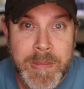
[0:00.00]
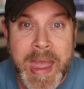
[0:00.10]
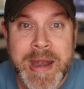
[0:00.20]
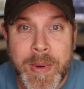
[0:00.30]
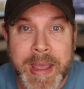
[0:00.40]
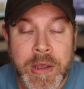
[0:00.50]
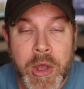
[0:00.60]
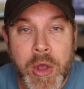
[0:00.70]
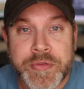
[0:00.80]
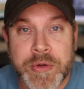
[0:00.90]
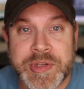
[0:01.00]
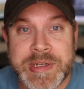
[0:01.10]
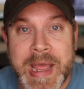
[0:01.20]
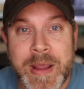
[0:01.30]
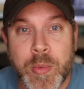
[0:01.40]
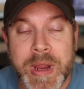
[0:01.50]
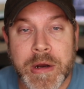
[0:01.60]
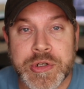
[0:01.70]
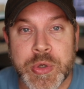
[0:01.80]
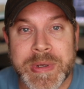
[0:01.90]
Anyway, so today we
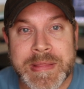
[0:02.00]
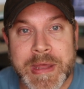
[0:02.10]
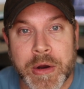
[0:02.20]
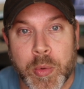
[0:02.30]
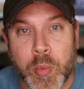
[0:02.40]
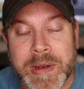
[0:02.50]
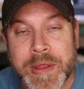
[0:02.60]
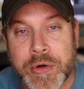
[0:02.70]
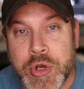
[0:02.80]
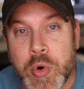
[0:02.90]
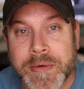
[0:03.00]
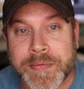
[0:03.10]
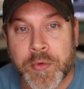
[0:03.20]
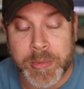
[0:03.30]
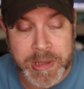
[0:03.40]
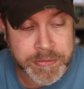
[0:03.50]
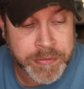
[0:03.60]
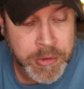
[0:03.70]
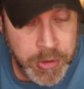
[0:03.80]
are doing one of their newer formulas,